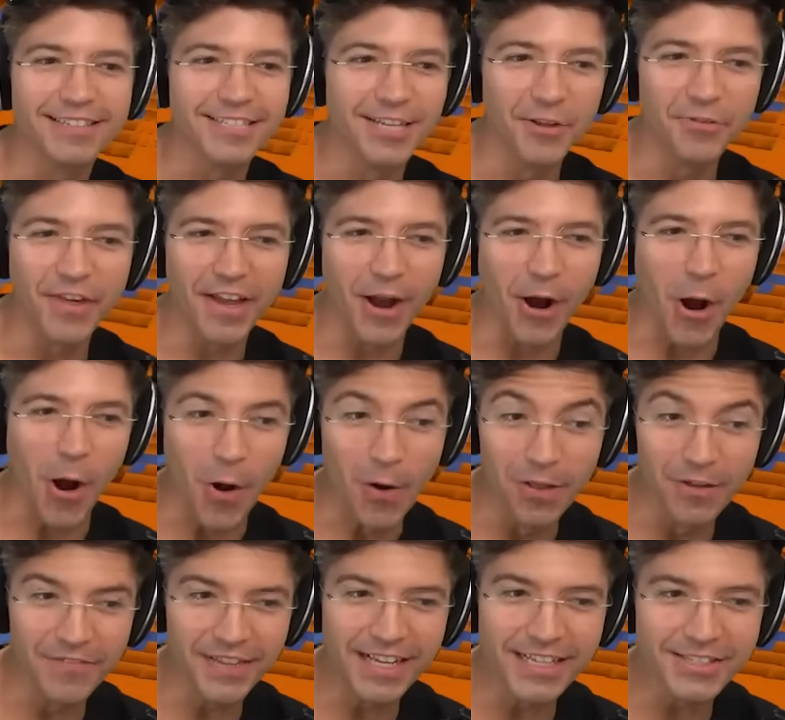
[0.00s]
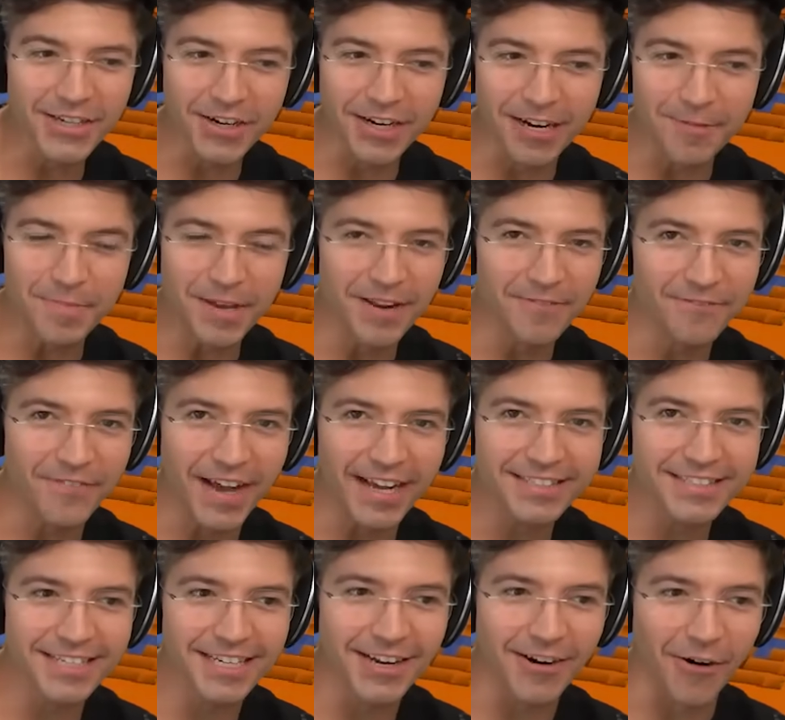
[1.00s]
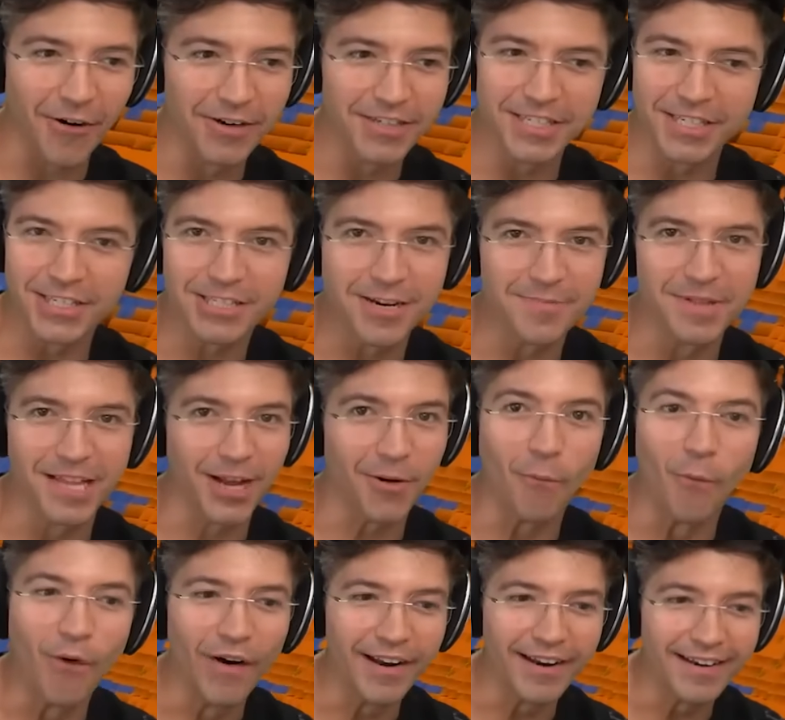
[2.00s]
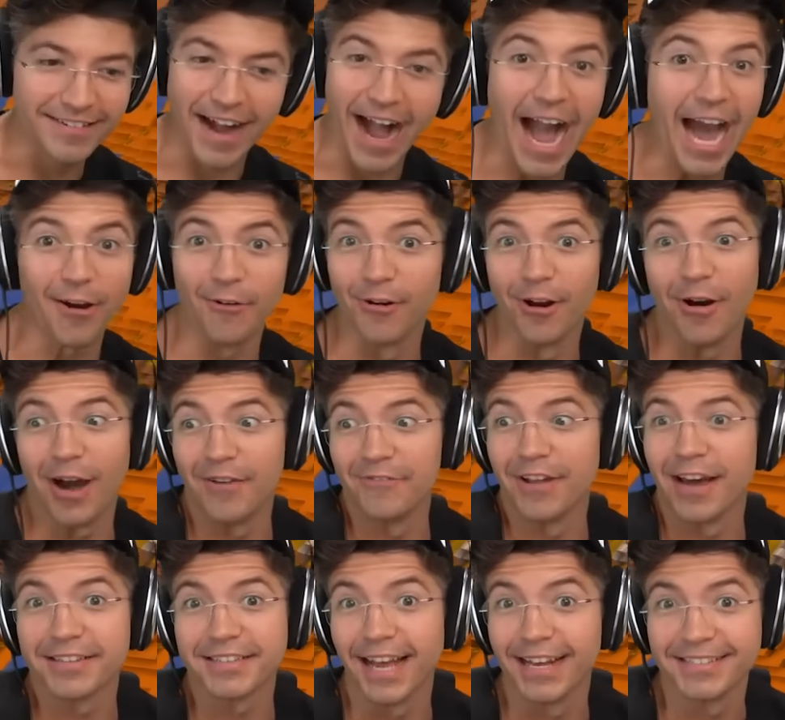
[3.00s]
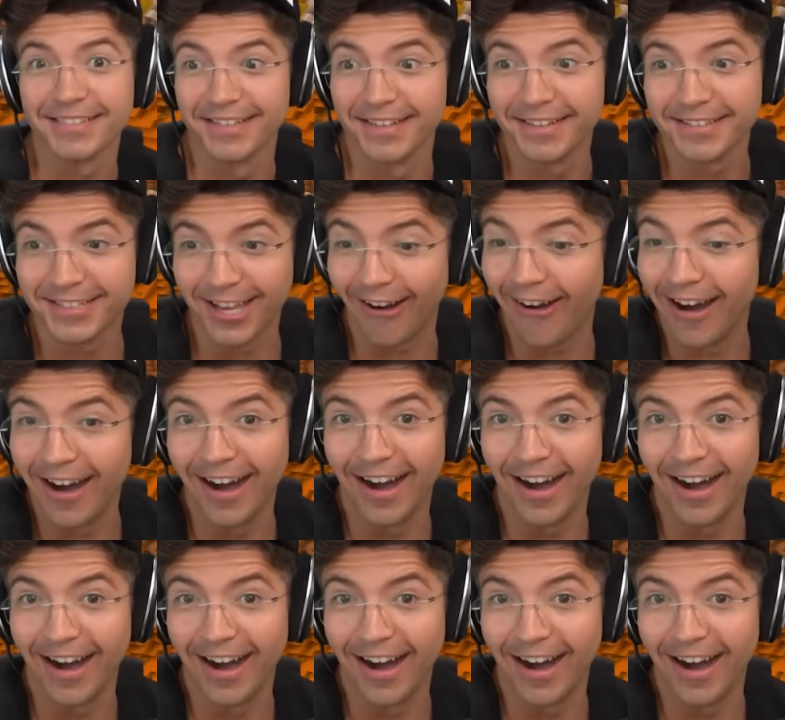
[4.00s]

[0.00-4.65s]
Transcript: Do you think all of these are gonna be infested, or is it just gonna be like one? I don't know, I've not tested it, so